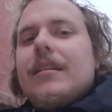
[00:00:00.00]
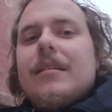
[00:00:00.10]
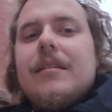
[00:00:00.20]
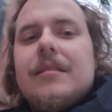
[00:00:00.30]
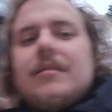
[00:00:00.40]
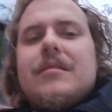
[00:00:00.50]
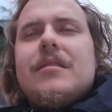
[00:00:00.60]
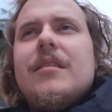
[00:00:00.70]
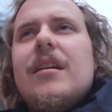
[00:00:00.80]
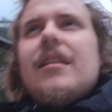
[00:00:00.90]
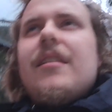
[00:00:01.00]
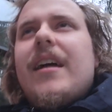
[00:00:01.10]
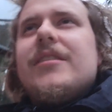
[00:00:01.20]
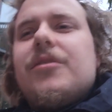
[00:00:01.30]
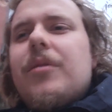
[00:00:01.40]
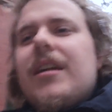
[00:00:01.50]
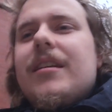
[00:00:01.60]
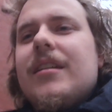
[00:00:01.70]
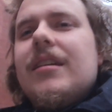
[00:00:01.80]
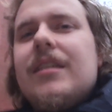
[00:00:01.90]
because that's when
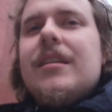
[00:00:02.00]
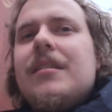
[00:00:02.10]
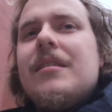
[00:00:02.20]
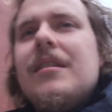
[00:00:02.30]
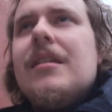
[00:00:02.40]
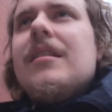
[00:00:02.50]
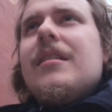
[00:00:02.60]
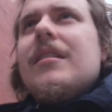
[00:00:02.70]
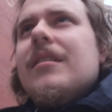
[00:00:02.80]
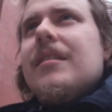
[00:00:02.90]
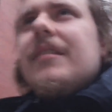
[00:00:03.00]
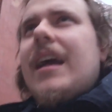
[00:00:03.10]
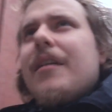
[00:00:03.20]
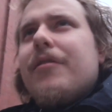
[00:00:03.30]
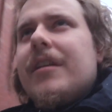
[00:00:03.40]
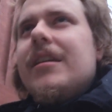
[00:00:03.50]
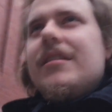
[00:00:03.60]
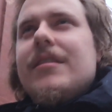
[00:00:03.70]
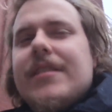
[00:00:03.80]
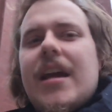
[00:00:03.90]
the African
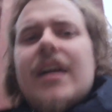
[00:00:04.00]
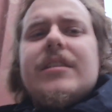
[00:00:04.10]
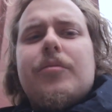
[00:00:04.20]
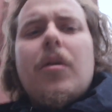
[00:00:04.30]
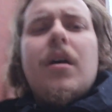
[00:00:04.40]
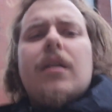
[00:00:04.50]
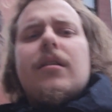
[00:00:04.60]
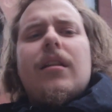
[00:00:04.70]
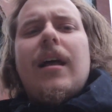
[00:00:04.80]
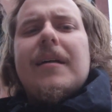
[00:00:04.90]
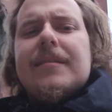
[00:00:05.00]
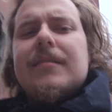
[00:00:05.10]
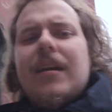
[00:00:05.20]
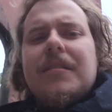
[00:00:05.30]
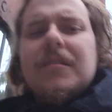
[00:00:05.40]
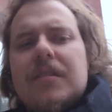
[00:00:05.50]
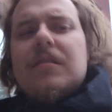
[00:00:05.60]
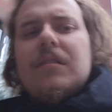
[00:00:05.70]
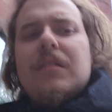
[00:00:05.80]
diaspora class ends.